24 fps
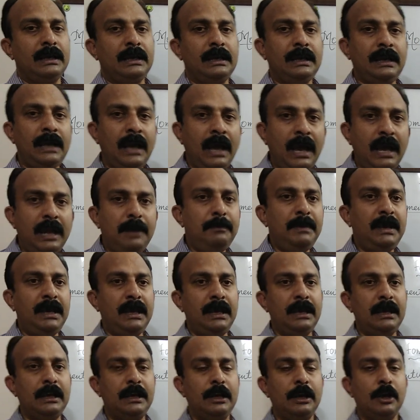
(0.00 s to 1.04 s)
can
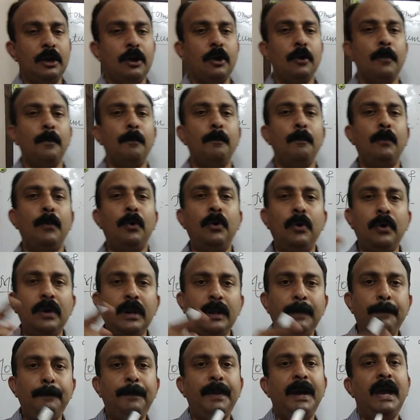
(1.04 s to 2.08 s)
make more
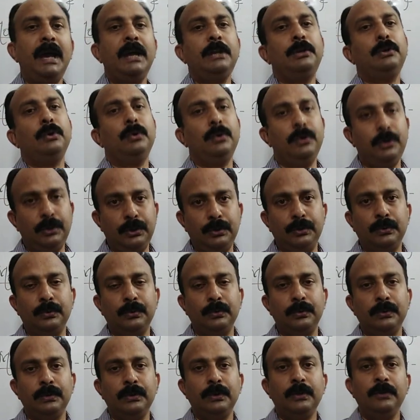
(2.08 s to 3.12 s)
impact on
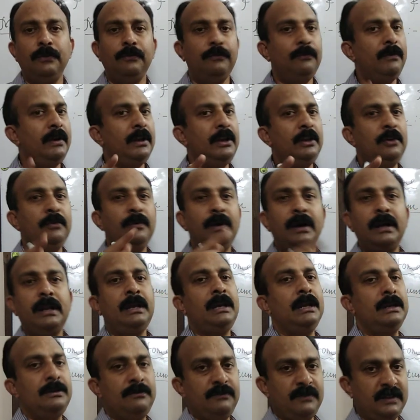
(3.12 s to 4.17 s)
you when you are
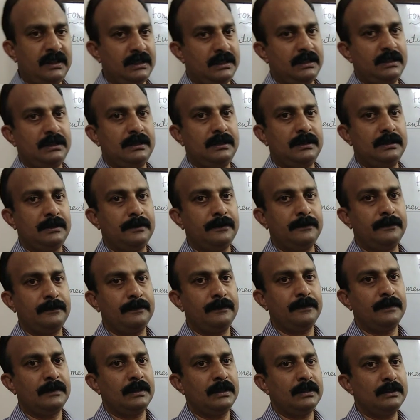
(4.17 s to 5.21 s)
hit with.
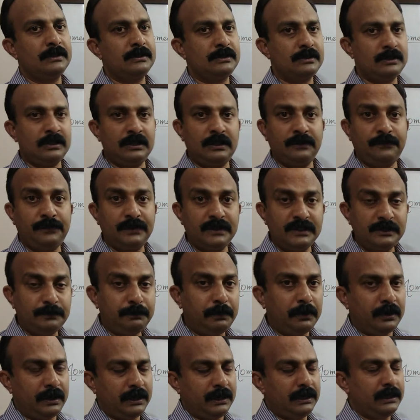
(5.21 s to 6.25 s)
So the first
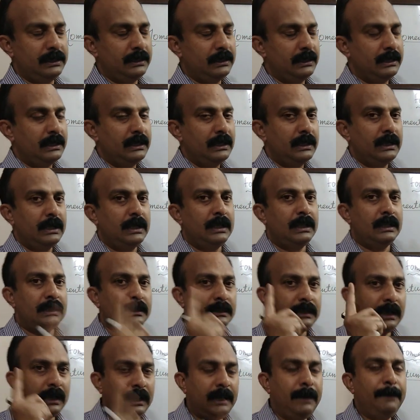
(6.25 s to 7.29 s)
point,
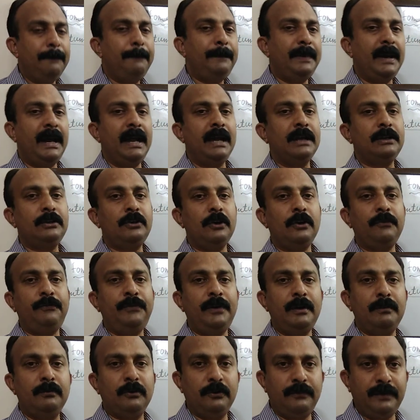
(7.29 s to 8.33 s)
the impact of
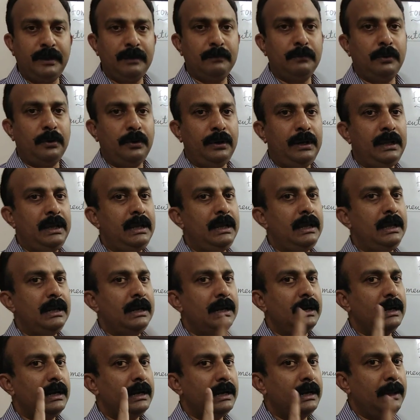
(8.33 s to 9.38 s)
a moving
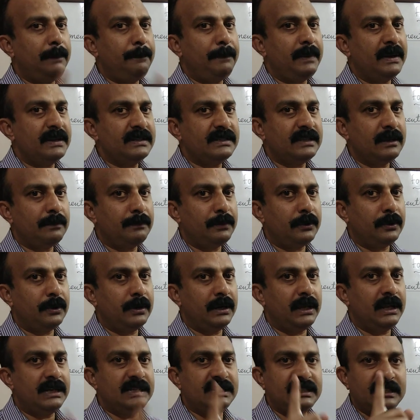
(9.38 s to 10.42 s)
body depends upon
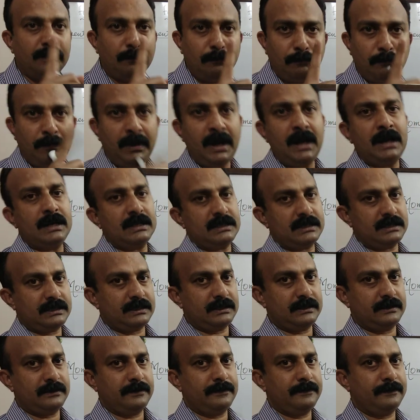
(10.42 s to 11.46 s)
its
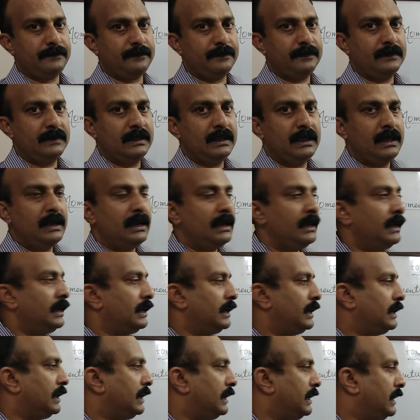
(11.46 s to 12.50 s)
mass.
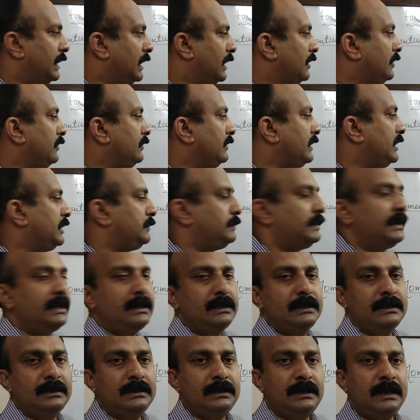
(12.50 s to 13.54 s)
Now let
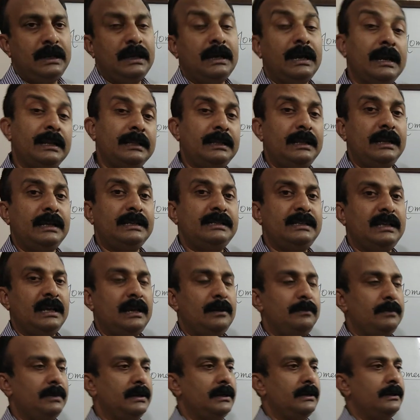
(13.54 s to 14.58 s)
me take another
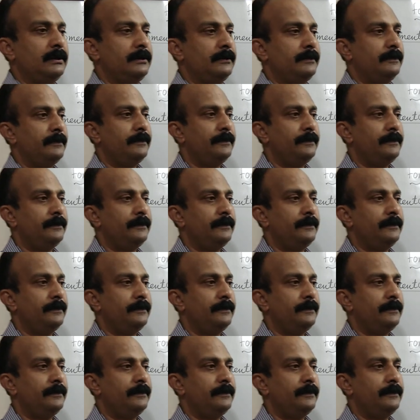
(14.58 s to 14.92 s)
example.